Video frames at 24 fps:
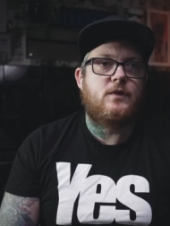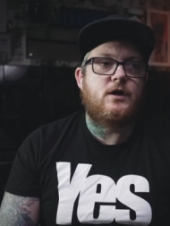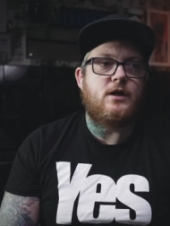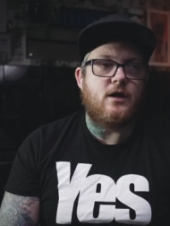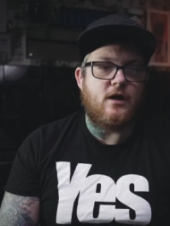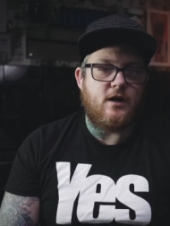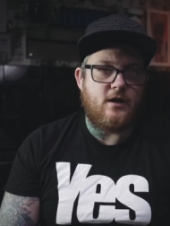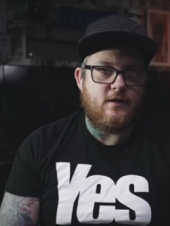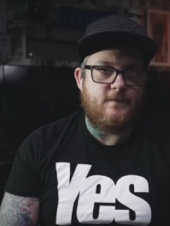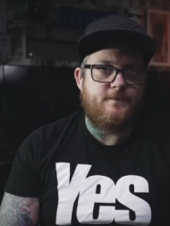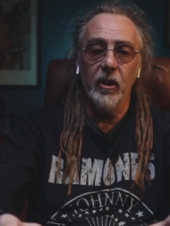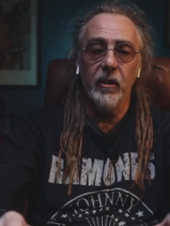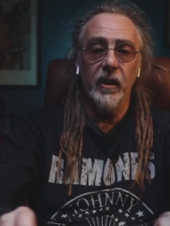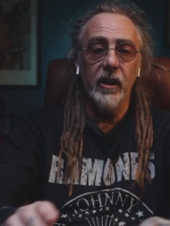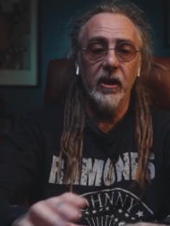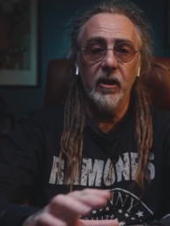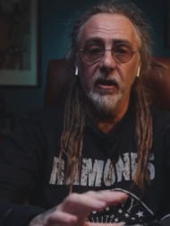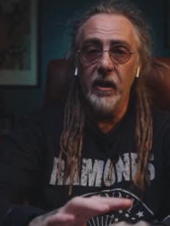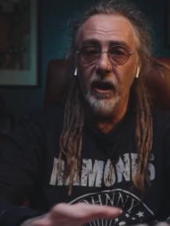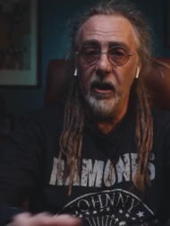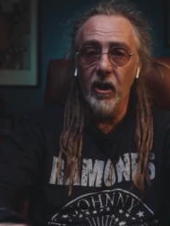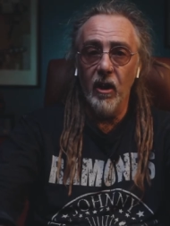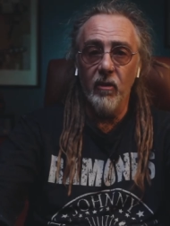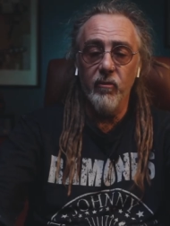Yeah. So
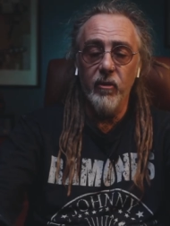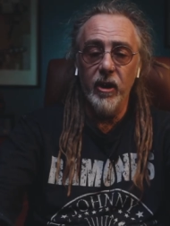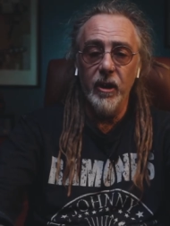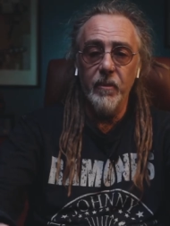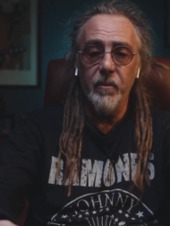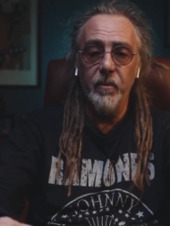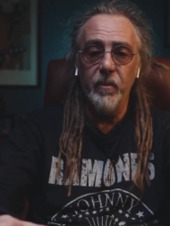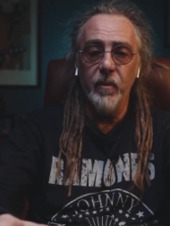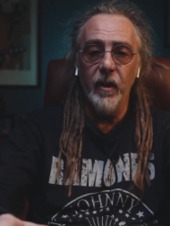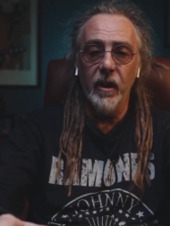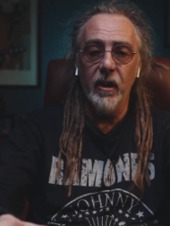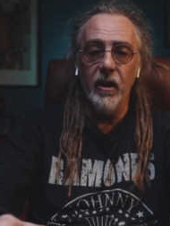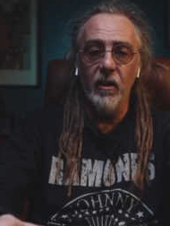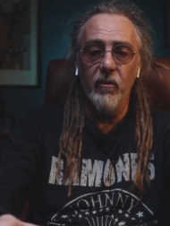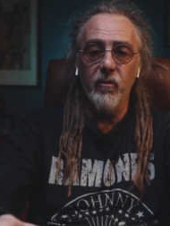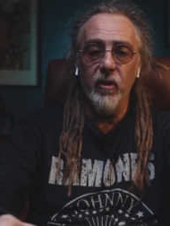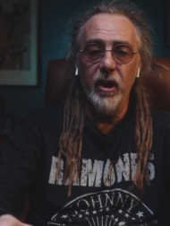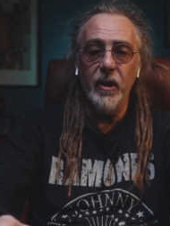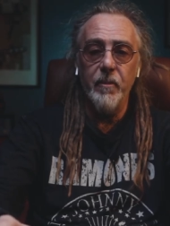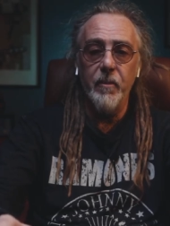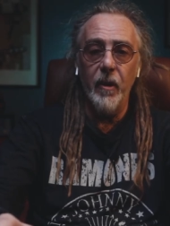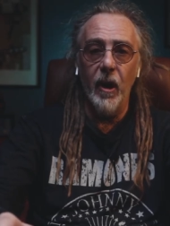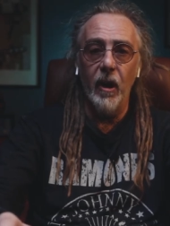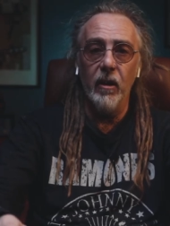they're not
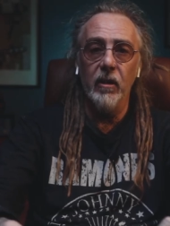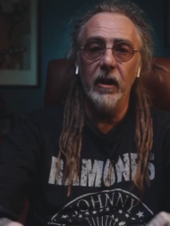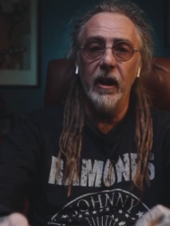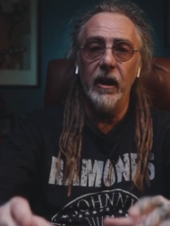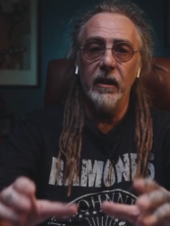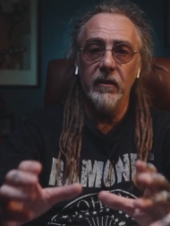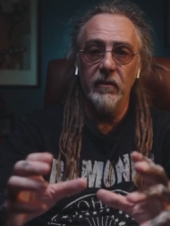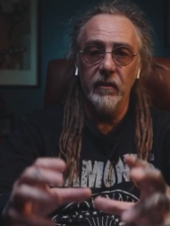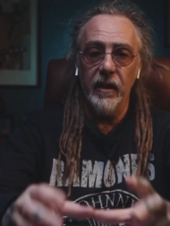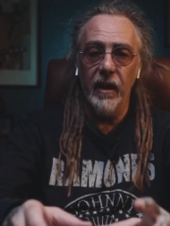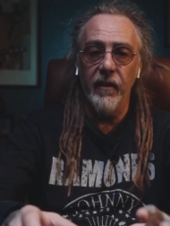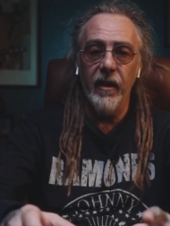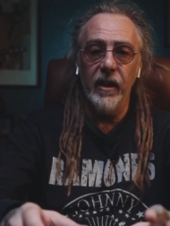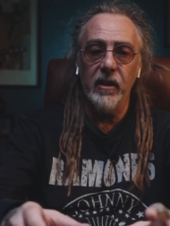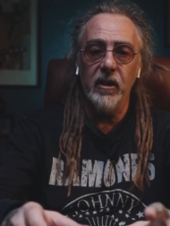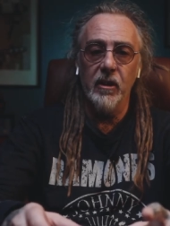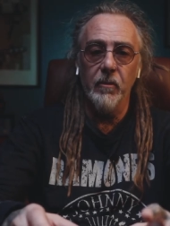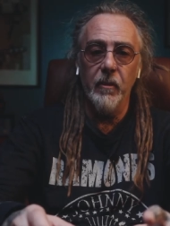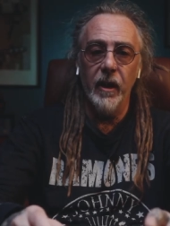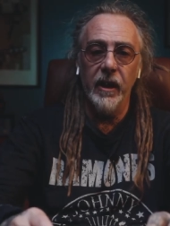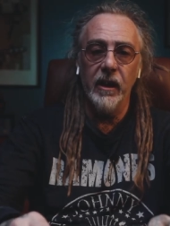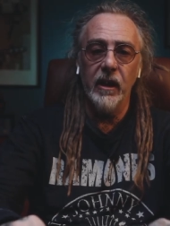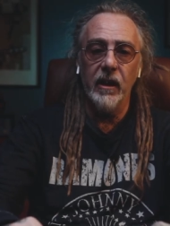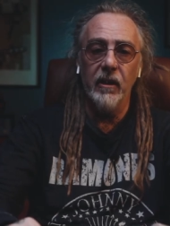rebottling, they're
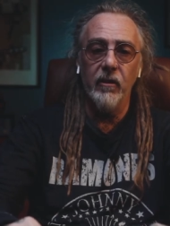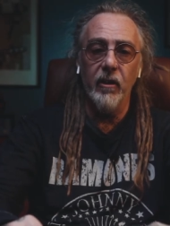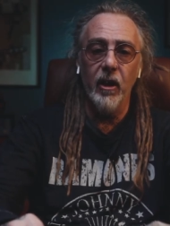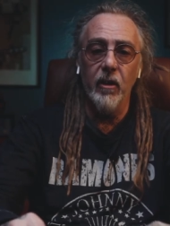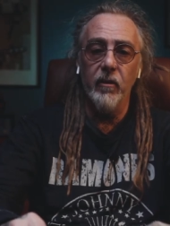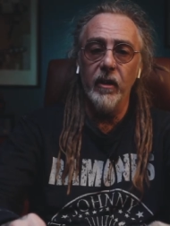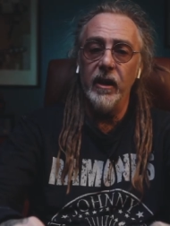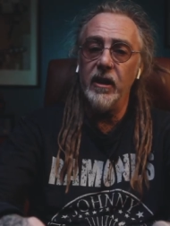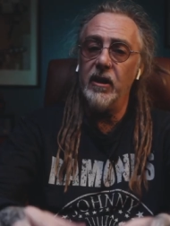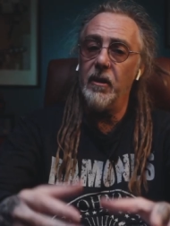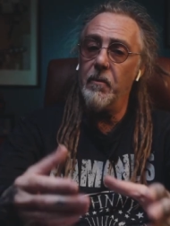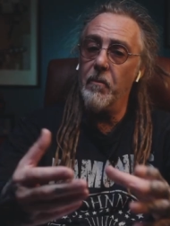actually making their own inks.